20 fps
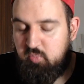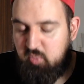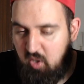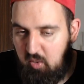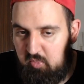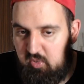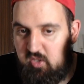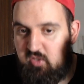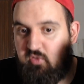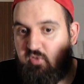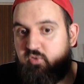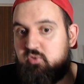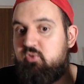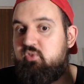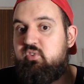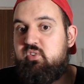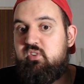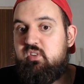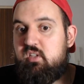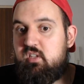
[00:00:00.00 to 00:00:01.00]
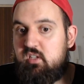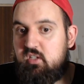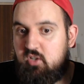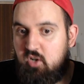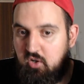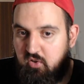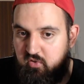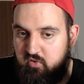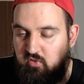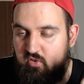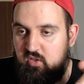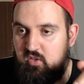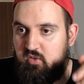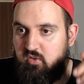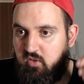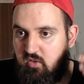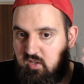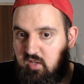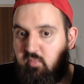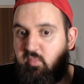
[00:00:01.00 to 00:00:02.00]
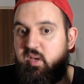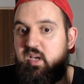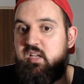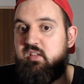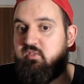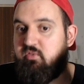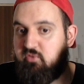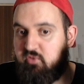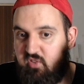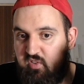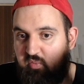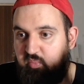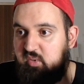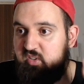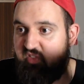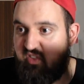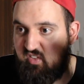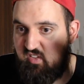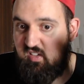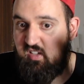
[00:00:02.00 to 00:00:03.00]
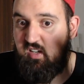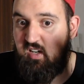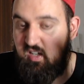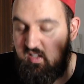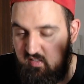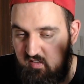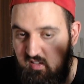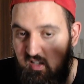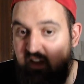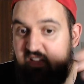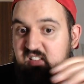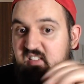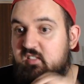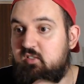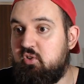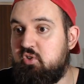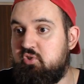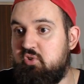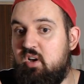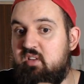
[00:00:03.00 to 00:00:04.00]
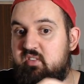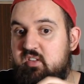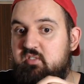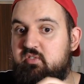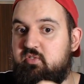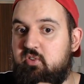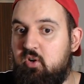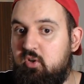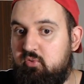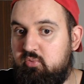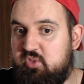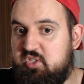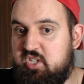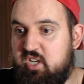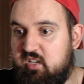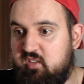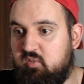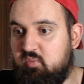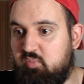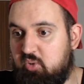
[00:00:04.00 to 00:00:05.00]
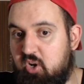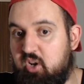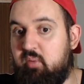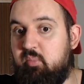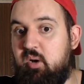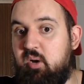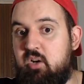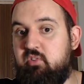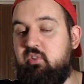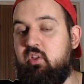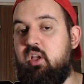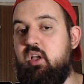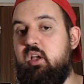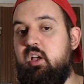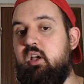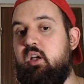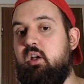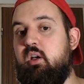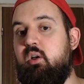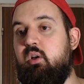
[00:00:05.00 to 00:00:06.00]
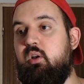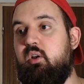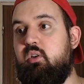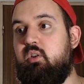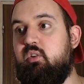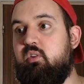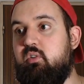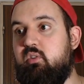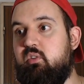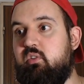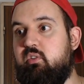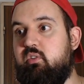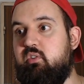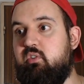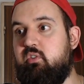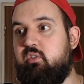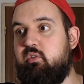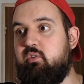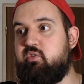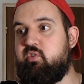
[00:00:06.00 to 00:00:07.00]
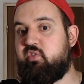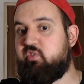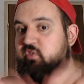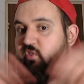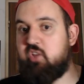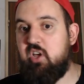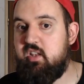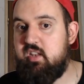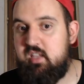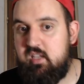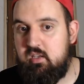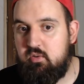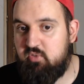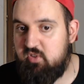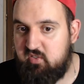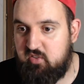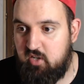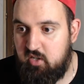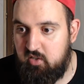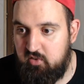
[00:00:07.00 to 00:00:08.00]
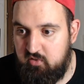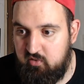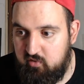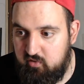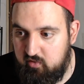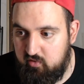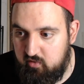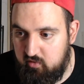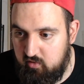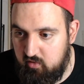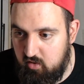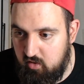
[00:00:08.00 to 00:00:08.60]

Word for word: public scrutiny, constant uh, debates, free speech, etc., etc. This is the driving force which has brought about stunning results